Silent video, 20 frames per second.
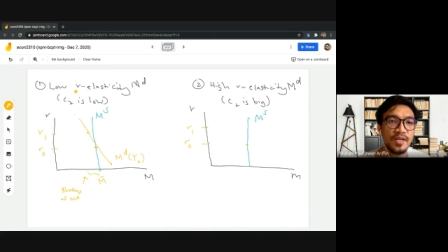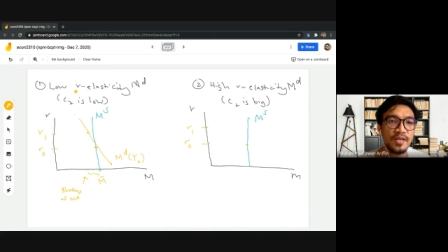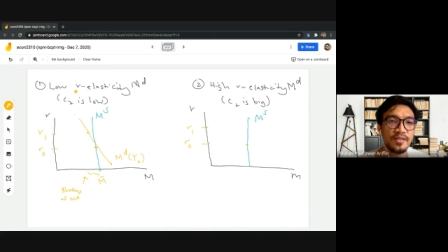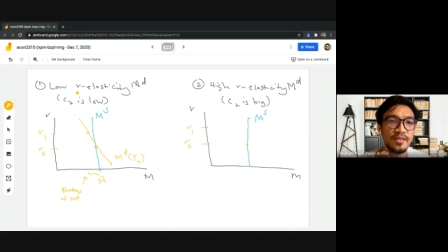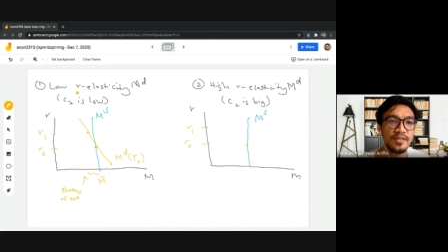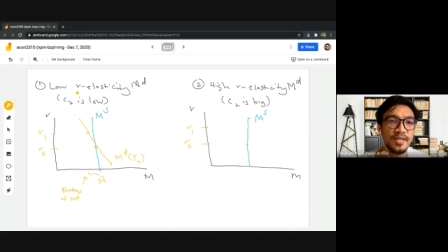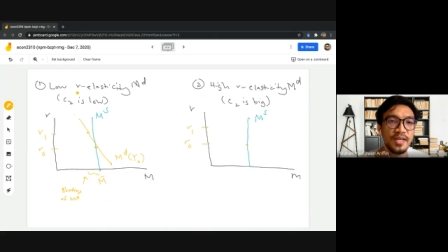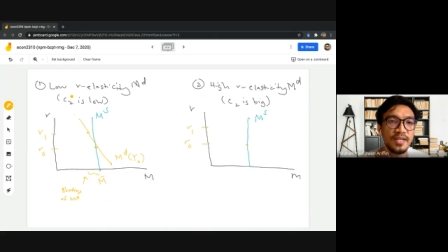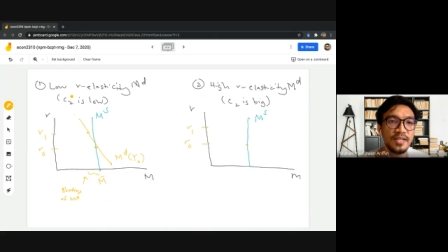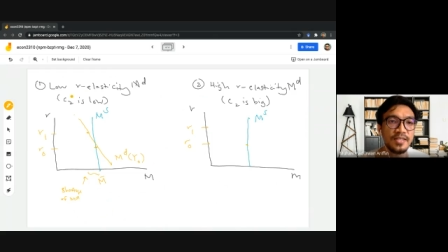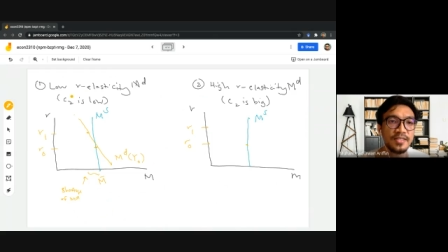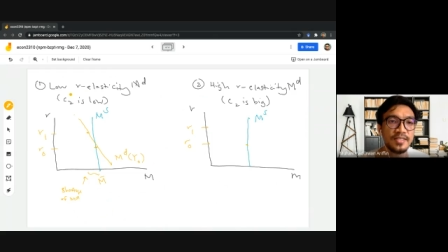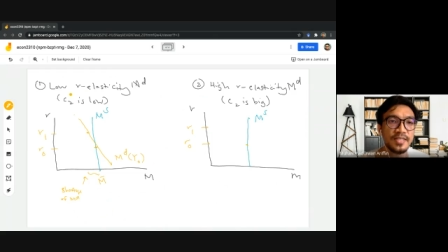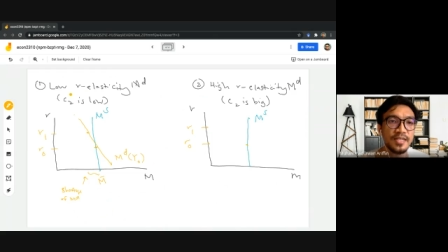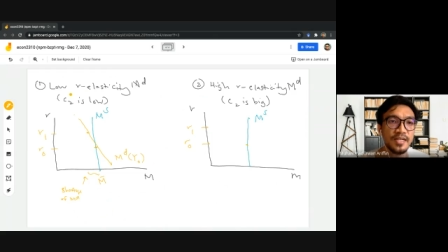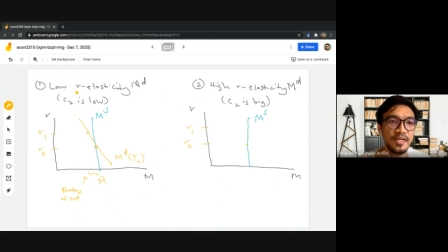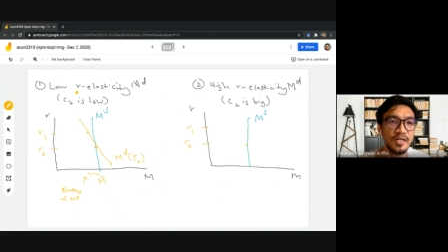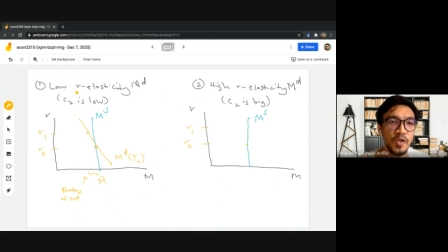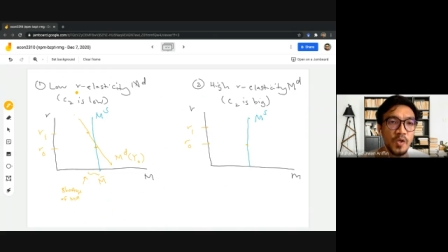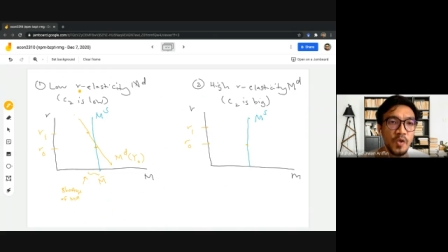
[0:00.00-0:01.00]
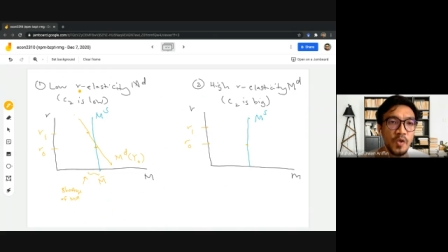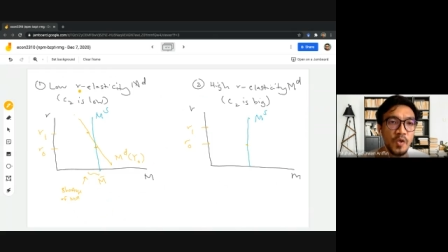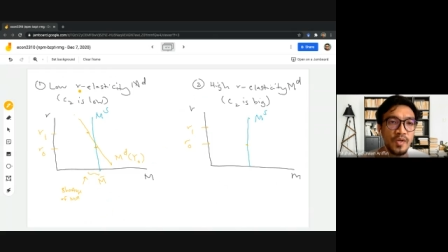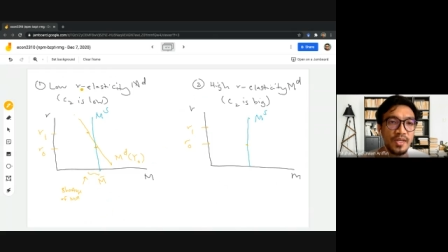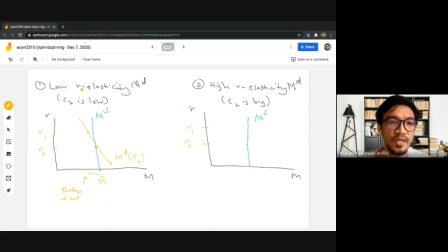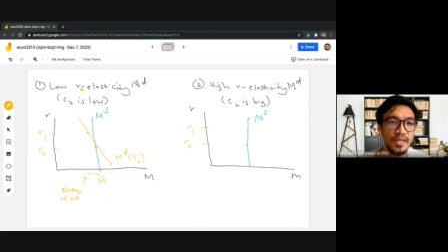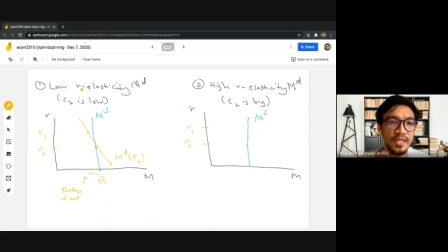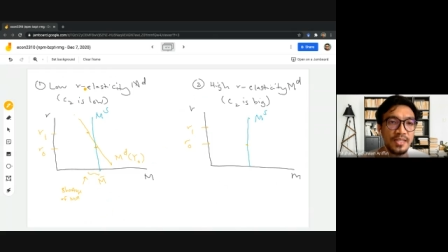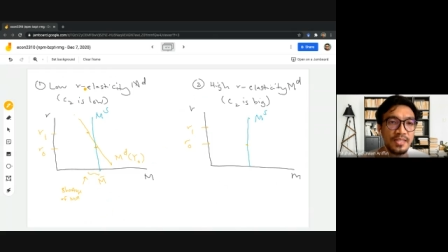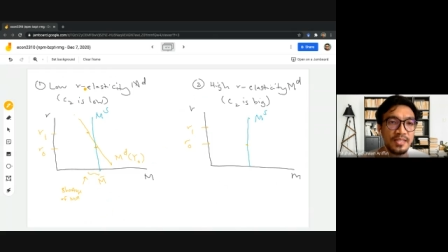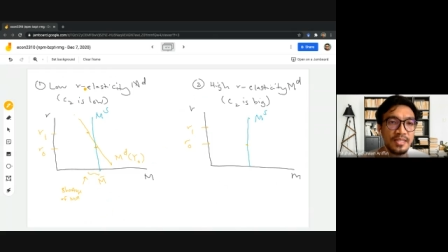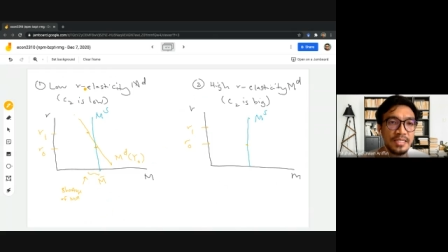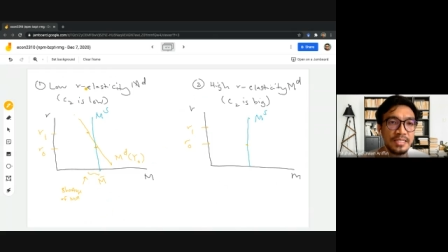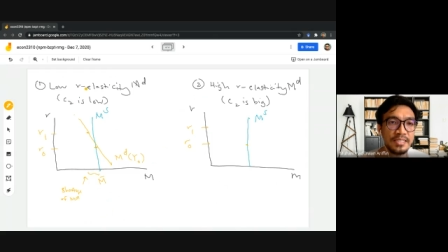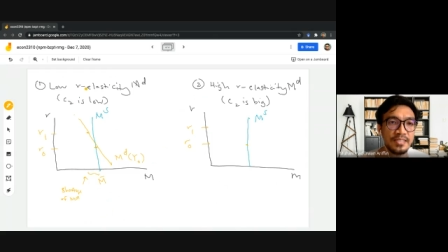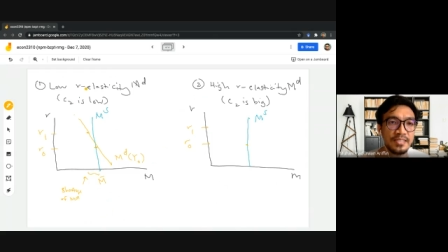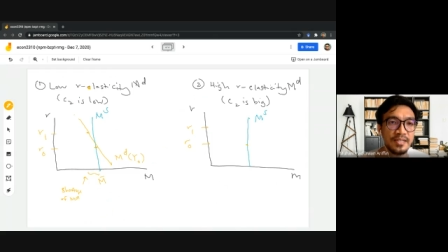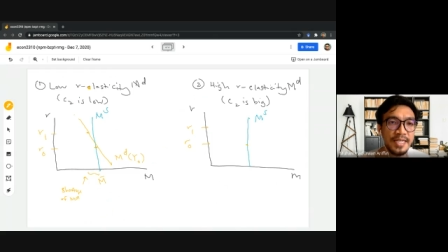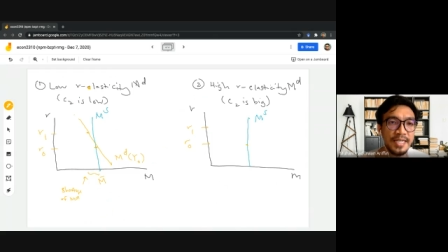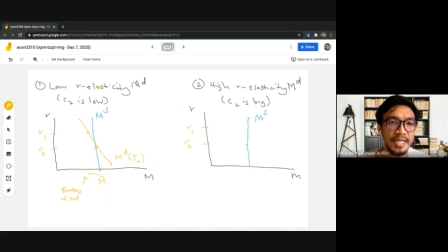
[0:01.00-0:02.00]
there is a low
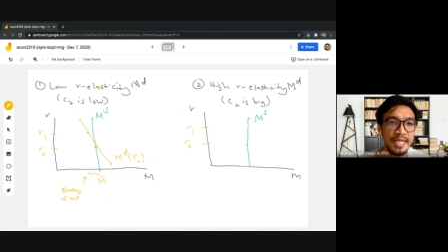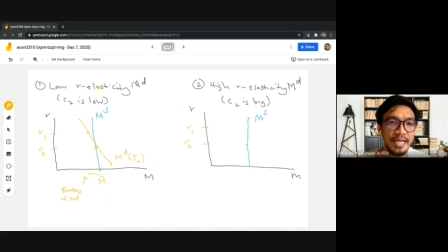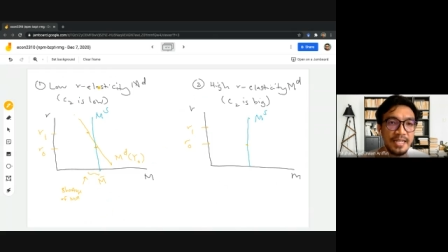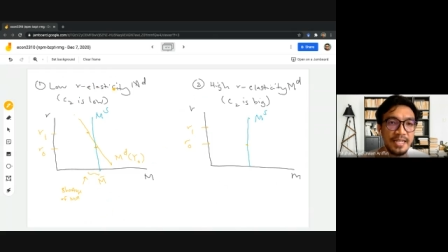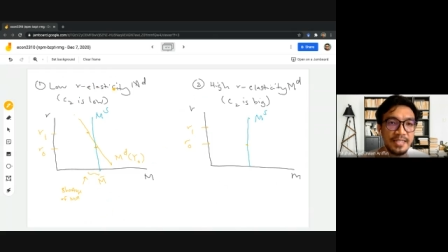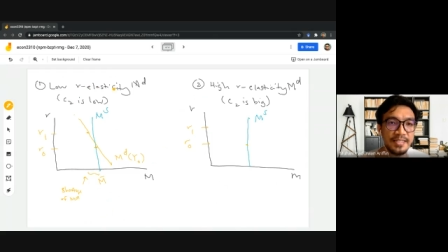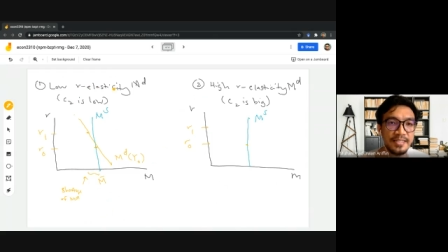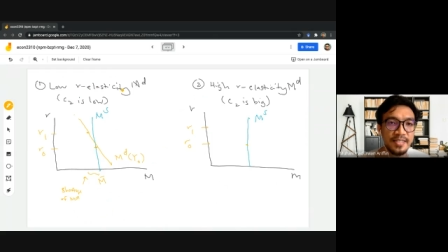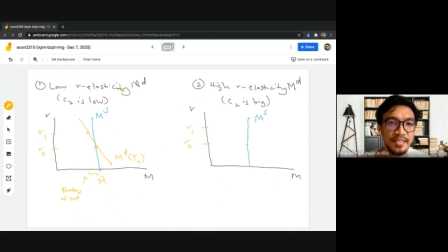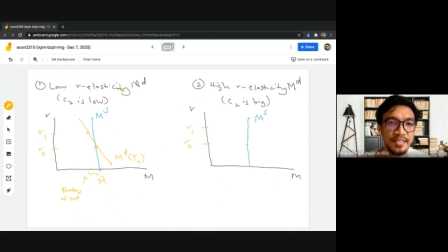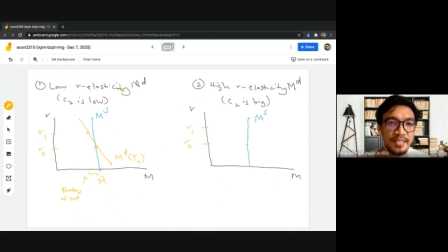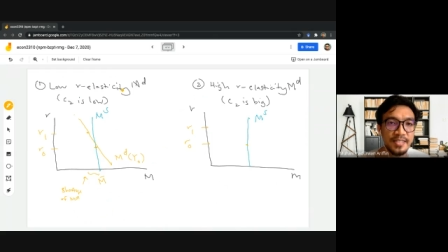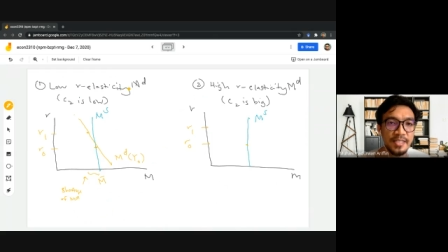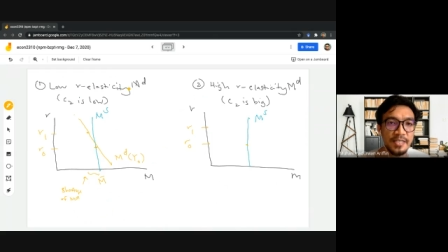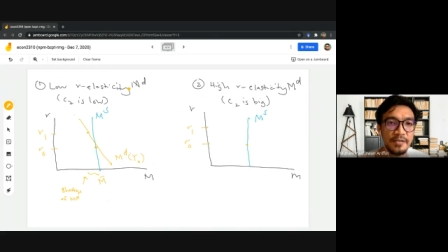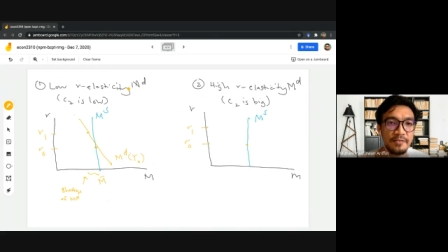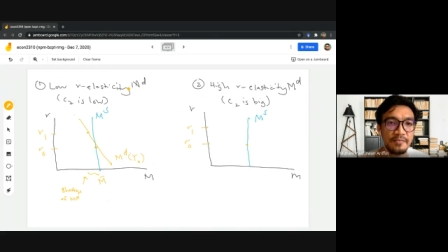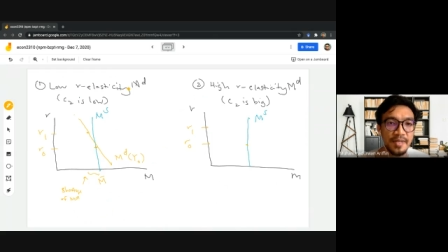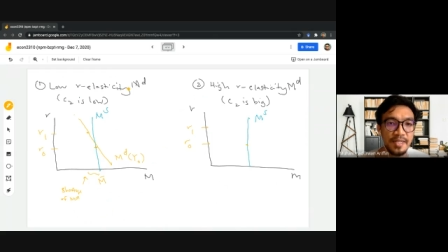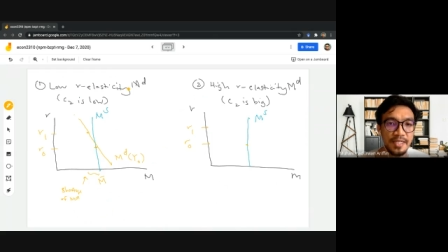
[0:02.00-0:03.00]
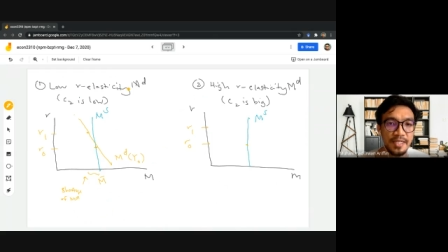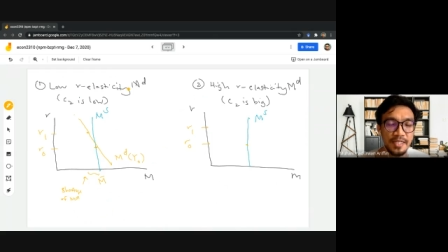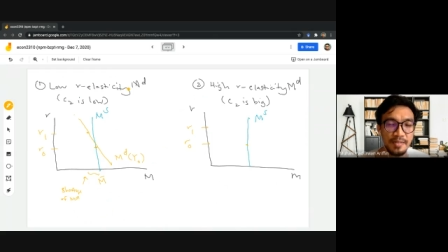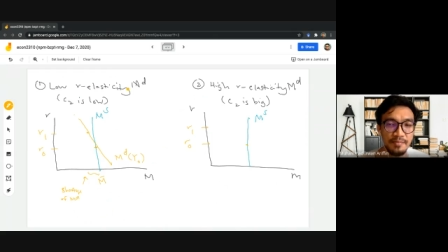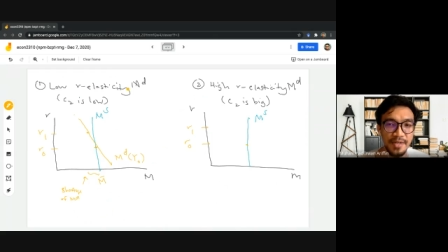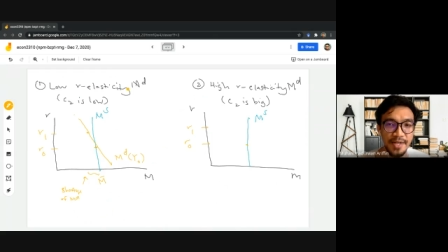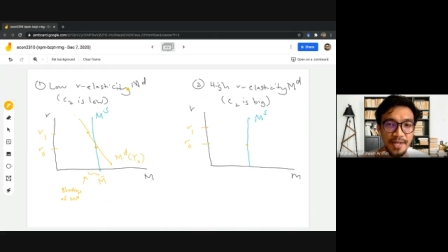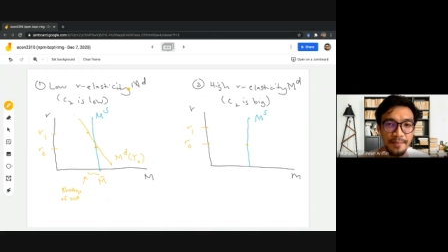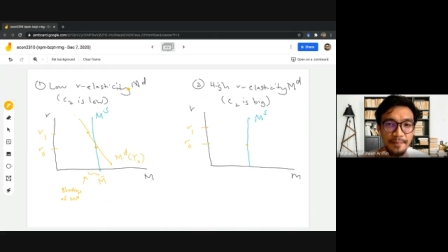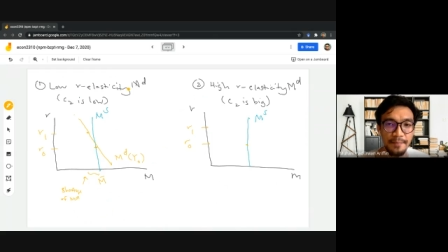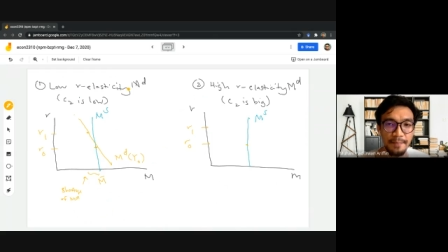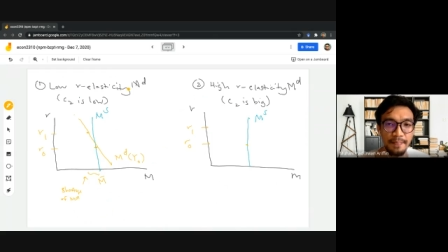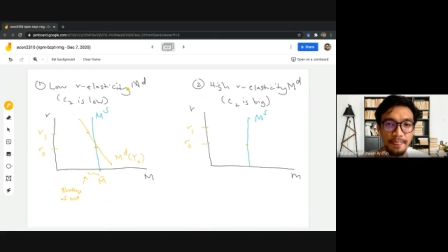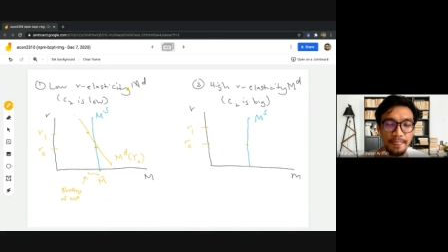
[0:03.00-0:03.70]
interest rate elasticity of money demand.